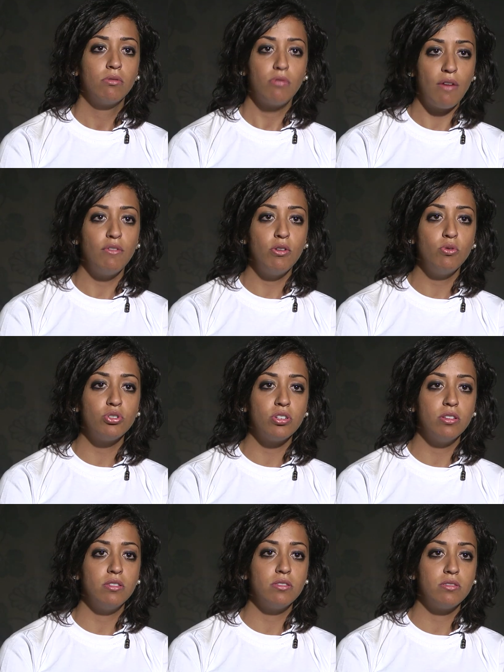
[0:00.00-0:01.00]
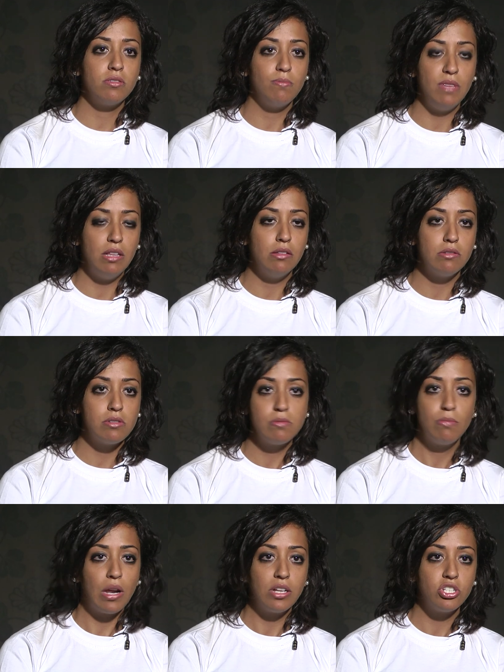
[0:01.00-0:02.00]
Revolutions means
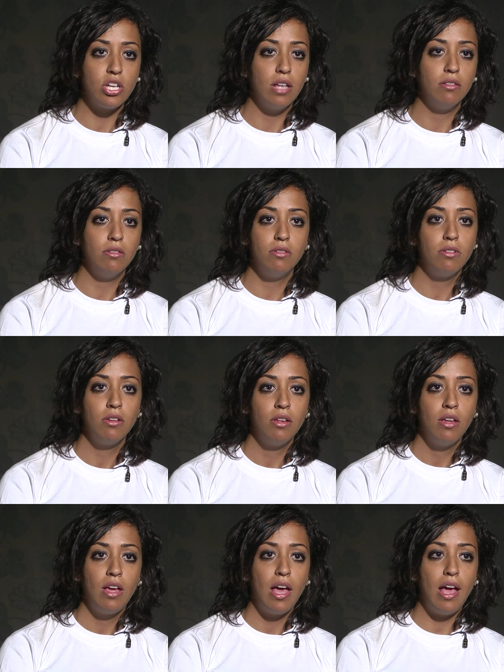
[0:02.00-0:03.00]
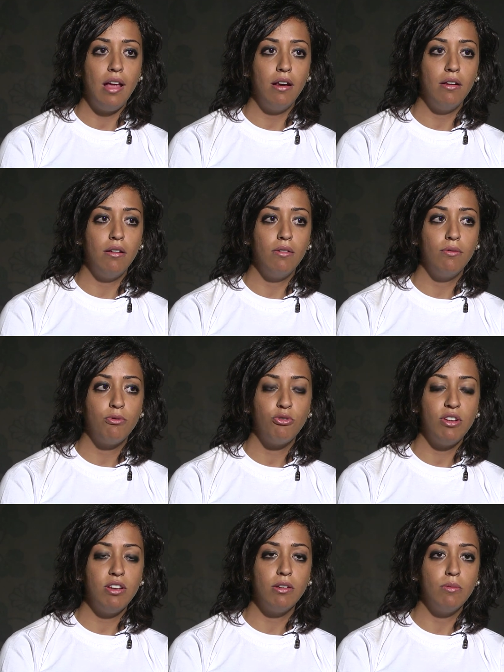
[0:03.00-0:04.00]
bloodshed, and
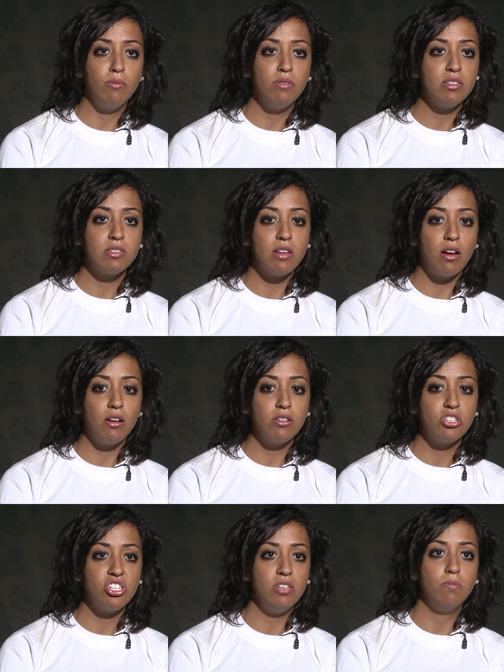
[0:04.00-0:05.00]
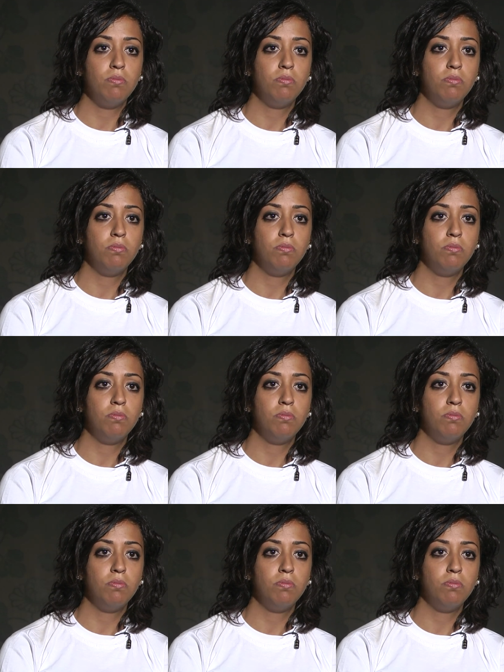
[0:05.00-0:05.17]
freedom is not cheap.